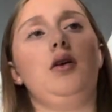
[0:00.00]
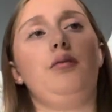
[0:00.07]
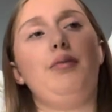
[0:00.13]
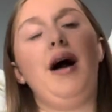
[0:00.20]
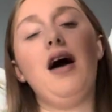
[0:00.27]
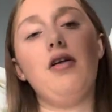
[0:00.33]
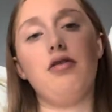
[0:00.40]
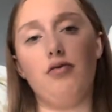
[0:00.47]

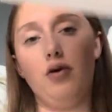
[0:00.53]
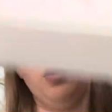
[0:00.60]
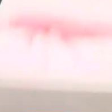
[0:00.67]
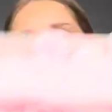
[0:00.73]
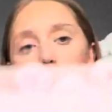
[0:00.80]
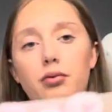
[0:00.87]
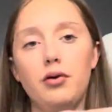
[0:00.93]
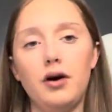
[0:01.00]

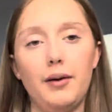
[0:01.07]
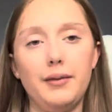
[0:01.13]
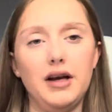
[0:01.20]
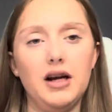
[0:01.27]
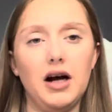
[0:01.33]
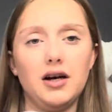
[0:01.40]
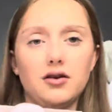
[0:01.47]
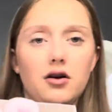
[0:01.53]
bathrobe. I mean,
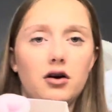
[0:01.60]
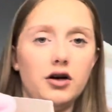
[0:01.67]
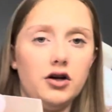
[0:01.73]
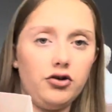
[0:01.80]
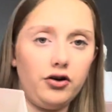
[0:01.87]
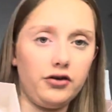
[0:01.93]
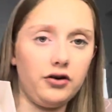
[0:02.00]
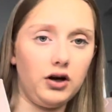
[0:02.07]
I'd call it a
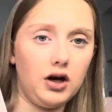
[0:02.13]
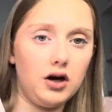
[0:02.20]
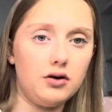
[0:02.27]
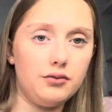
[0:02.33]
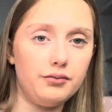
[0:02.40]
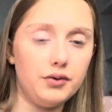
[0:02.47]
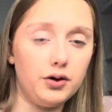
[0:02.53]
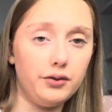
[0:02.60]
dressing
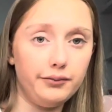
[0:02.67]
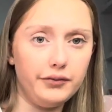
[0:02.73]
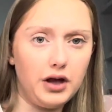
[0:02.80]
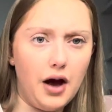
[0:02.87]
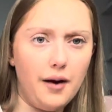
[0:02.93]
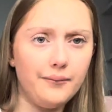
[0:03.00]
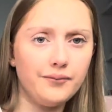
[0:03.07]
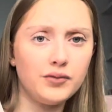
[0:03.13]
gown, but yeah,